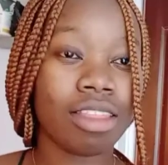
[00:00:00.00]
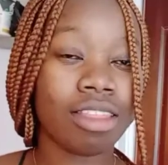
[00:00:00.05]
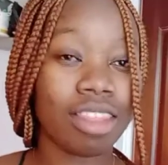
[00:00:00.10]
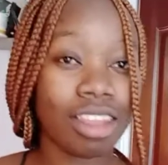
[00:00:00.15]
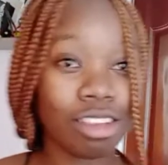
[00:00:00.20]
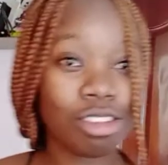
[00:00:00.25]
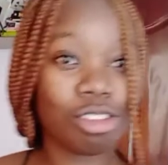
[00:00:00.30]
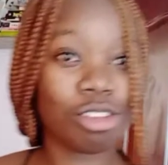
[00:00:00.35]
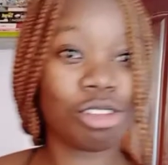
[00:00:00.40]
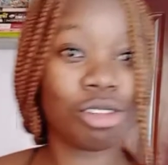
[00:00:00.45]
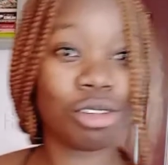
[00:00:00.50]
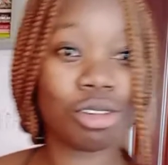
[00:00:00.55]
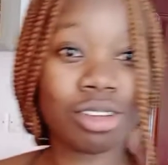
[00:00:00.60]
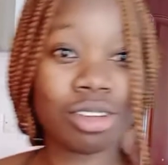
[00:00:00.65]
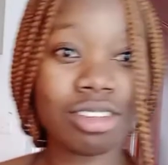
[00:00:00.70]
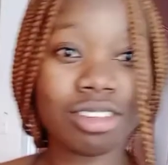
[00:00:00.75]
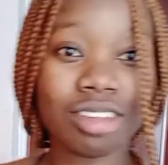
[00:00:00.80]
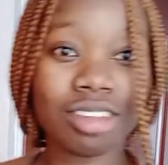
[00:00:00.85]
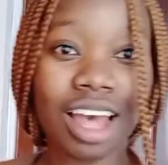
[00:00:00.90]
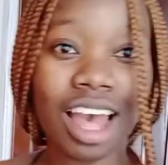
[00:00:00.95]
These
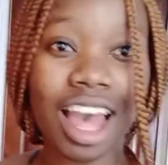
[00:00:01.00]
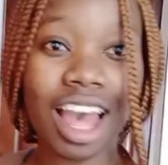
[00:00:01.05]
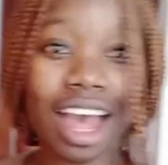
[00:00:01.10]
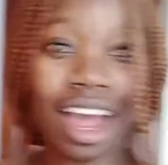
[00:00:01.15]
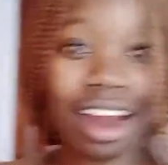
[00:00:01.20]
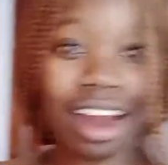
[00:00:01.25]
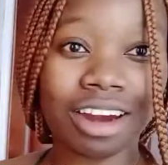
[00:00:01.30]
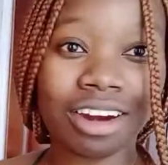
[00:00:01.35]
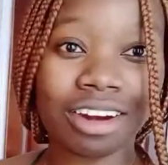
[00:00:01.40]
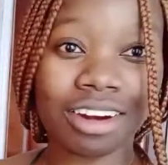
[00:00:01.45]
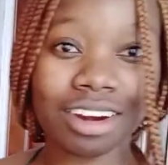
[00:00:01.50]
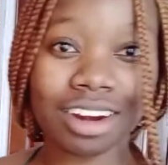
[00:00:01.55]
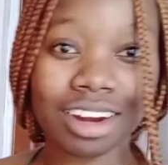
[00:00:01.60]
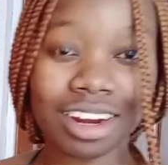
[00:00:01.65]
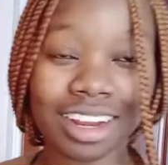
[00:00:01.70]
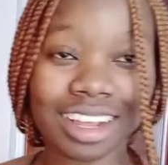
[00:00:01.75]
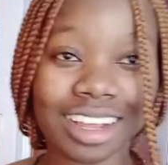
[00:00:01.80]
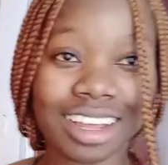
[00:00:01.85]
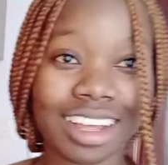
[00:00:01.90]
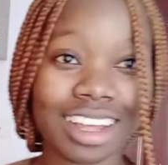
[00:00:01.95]
shoes are
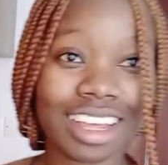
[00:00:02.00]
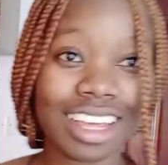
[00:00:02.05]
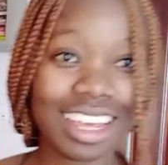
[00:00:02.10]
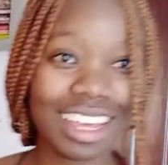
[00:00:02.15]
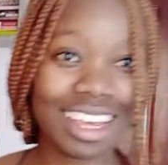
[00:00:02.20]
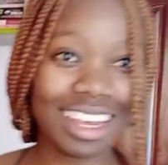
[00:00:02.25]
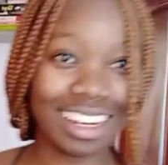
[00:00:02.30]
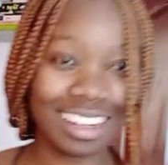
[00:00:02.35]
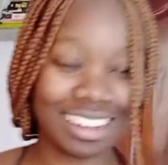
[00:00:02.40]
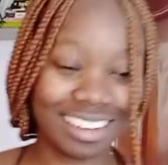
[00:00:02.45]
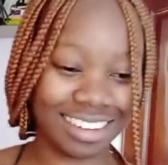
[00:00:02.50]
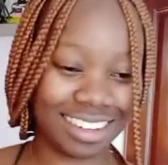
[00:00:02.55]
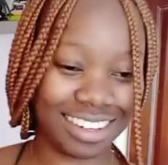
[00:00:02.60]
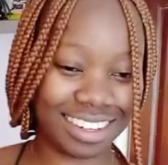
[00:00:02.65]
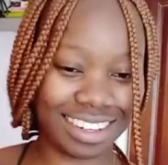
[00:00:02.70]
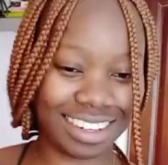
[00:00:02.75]
it.